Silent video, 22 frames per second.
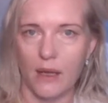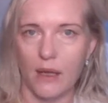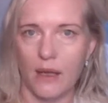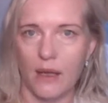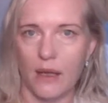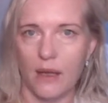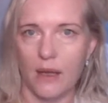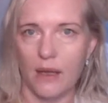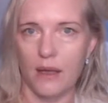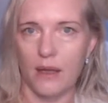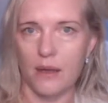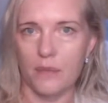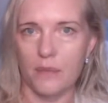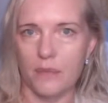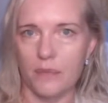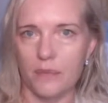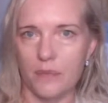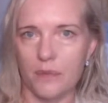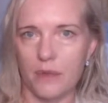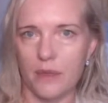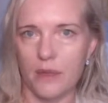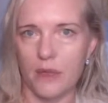
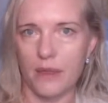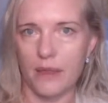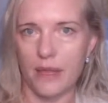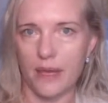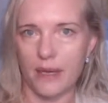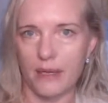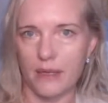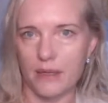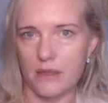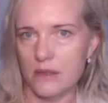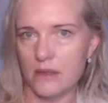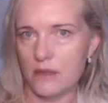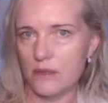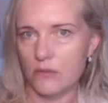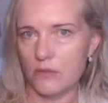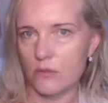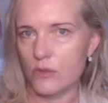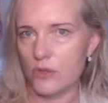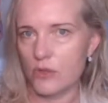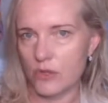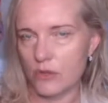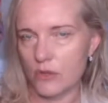That is
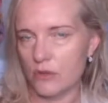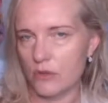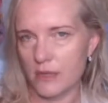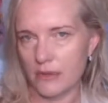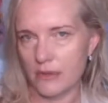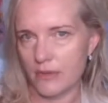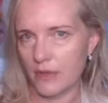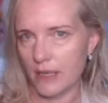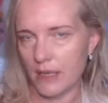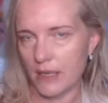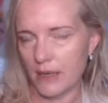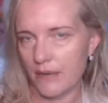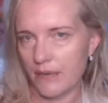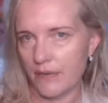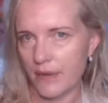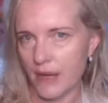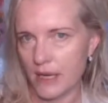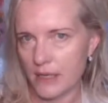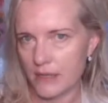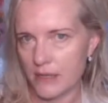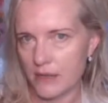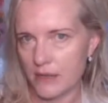also definitely a
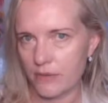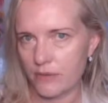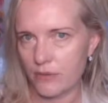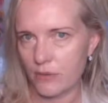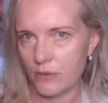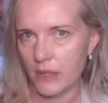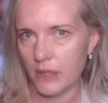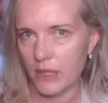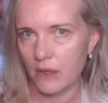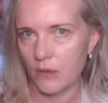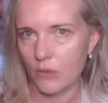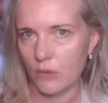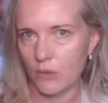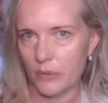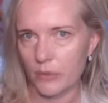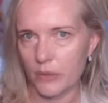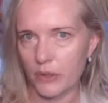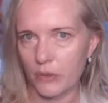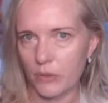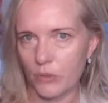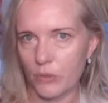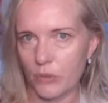factor for many
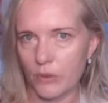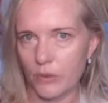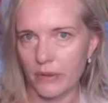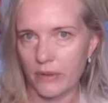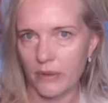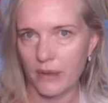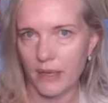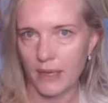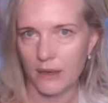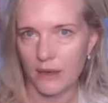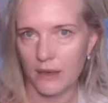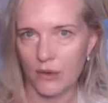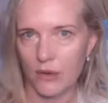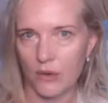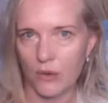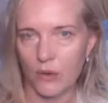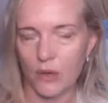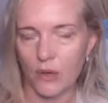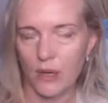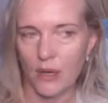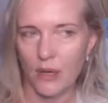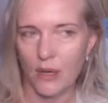women with endo.